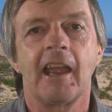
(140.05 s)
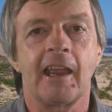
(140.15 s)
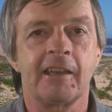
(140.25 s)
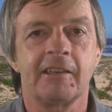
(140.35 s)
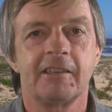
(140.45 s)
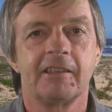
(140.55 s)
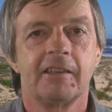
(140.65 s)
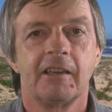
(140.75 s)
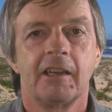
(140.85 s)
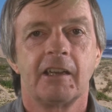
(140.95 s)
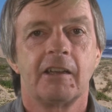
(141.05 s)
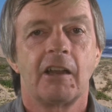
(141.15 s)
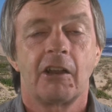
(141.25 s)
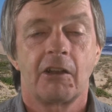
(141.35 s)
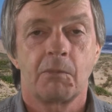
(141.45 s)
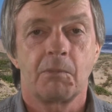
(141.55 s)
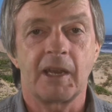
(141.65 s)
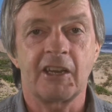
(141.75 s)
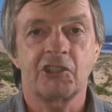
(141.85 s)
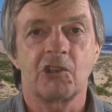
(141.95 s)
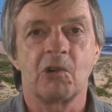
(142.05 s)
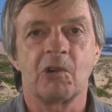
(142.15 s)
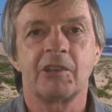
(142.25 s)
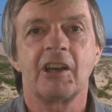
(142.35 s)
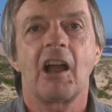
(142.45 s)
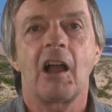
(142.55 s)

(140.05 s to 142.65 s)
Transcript: And be assured,